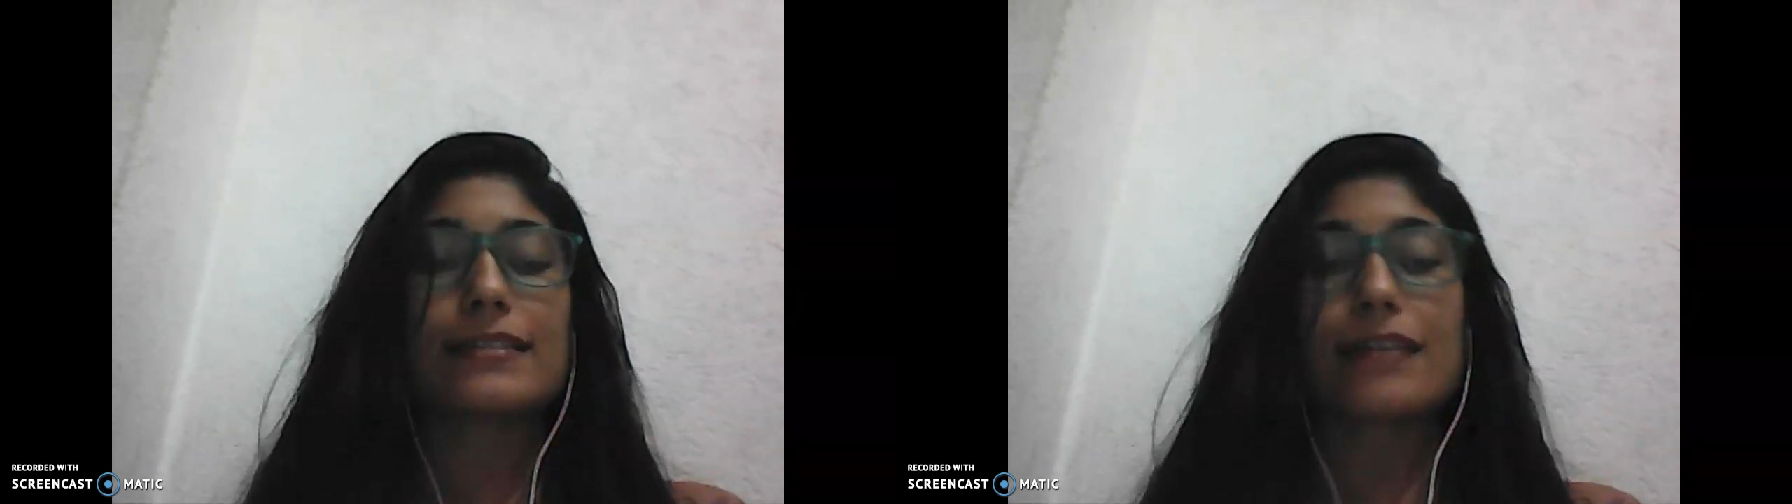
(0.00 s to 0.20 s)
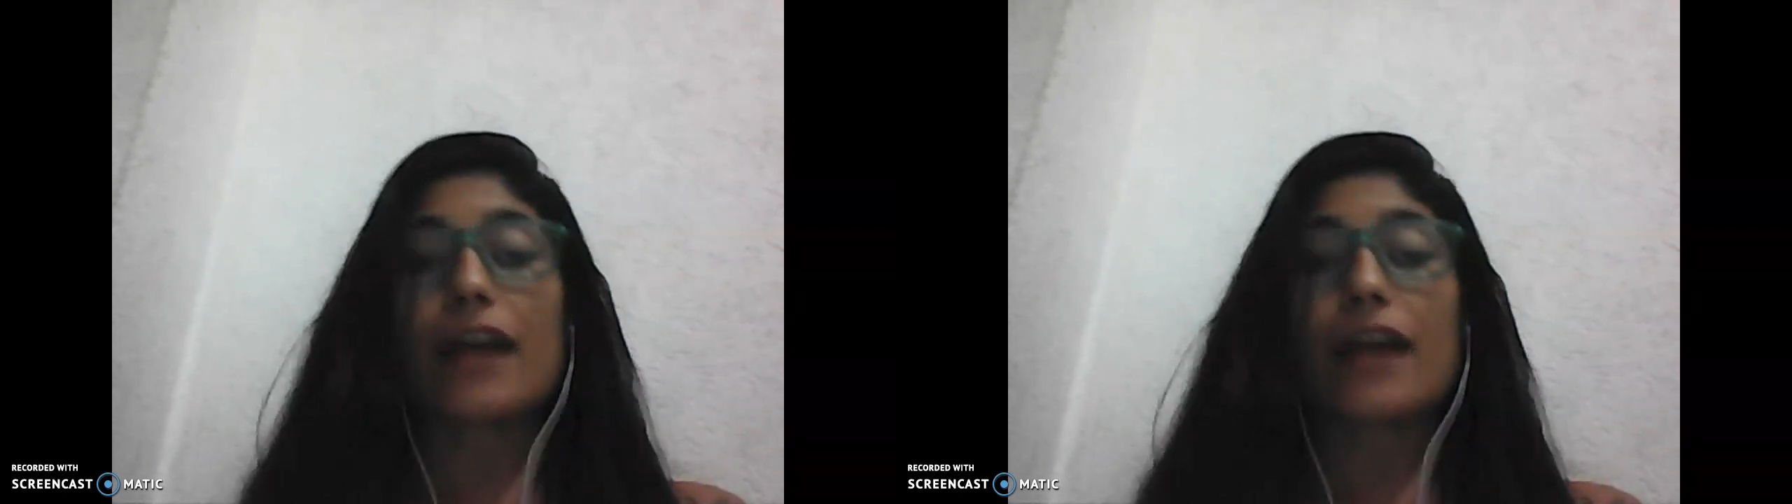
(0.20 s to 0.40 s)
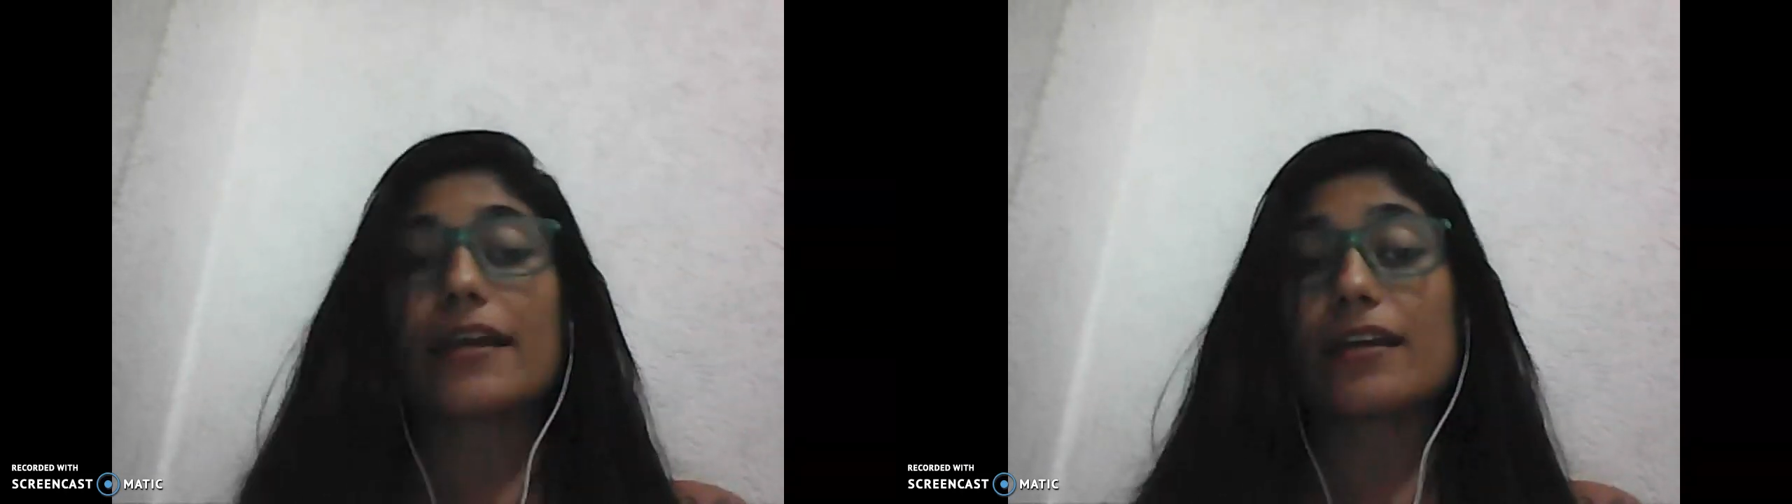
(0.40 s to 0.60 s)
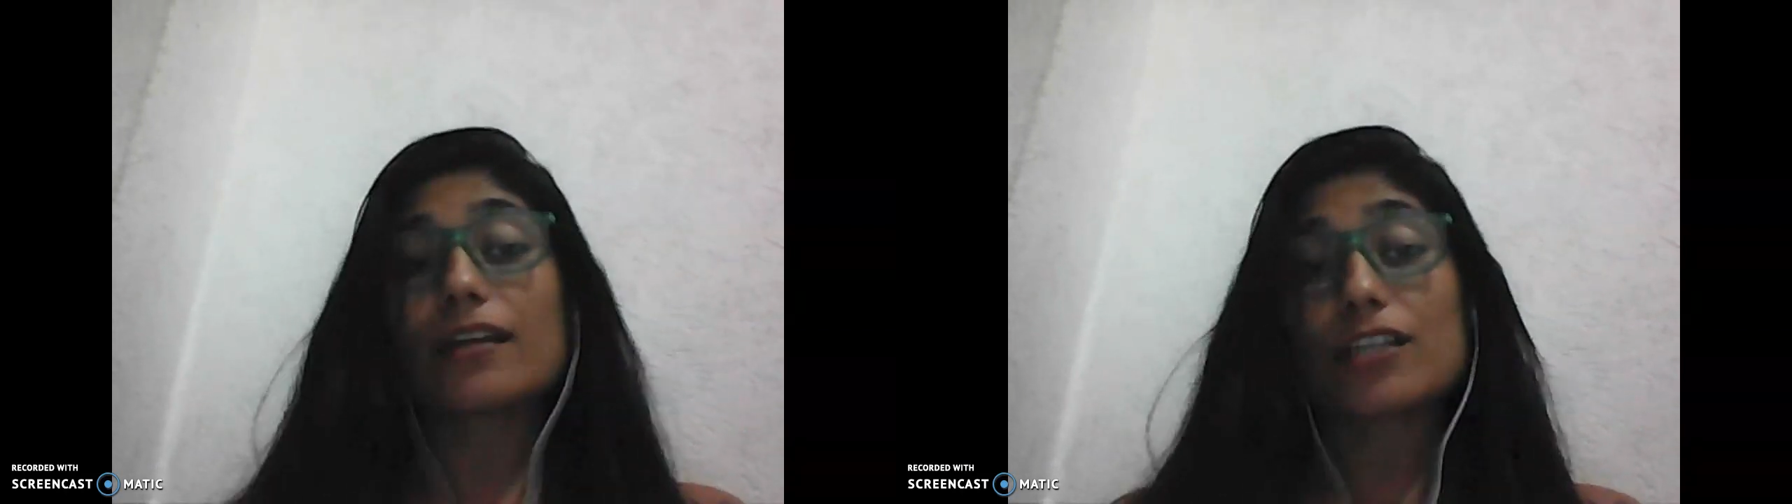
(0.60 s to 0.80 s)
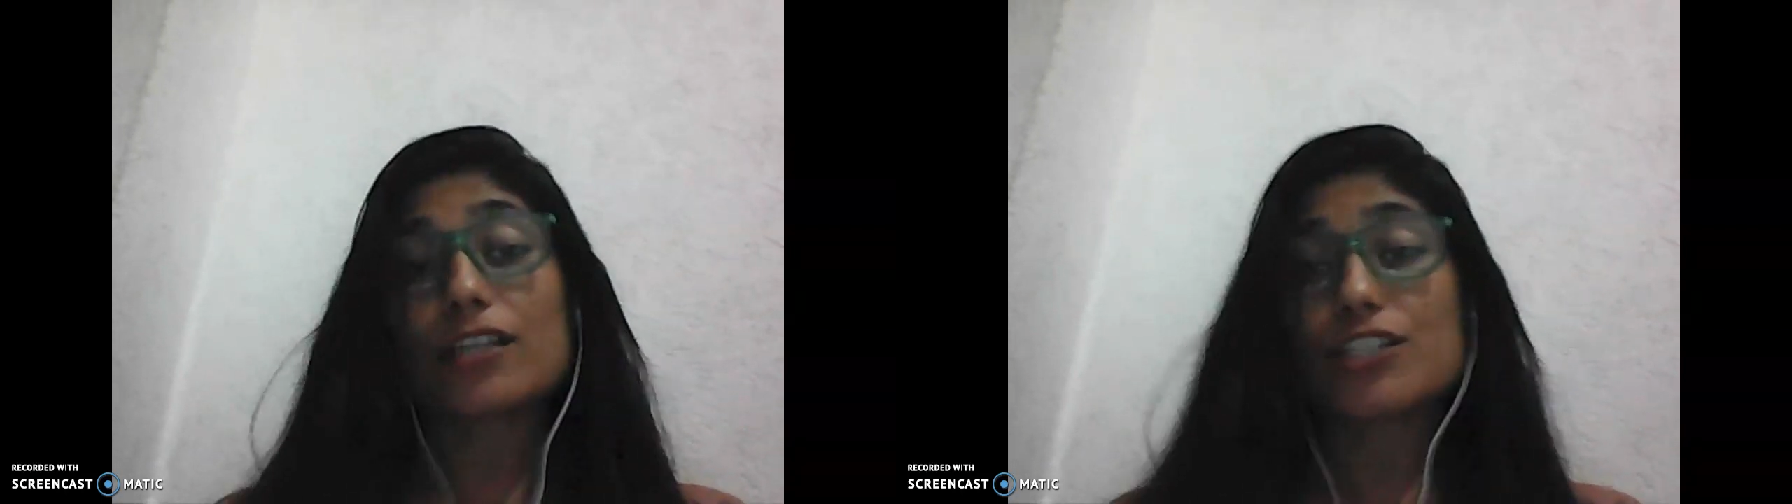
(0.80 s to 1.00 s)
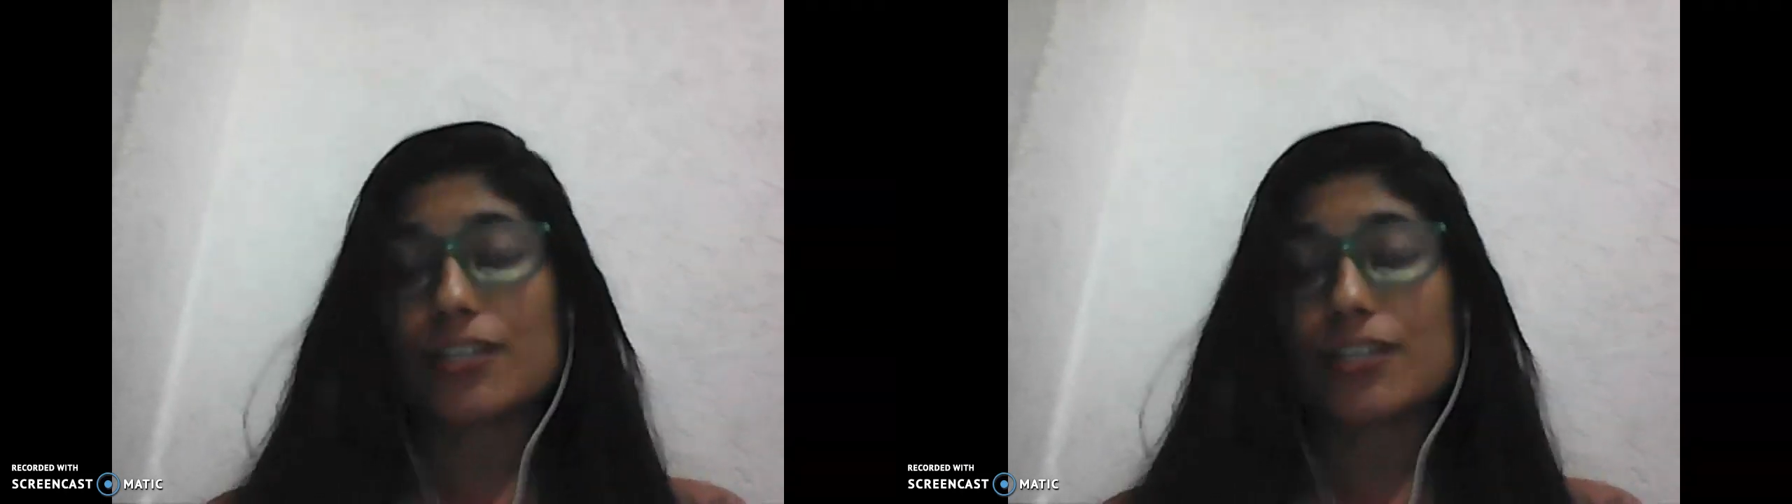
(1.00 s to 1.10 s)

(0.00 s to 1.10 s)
studying English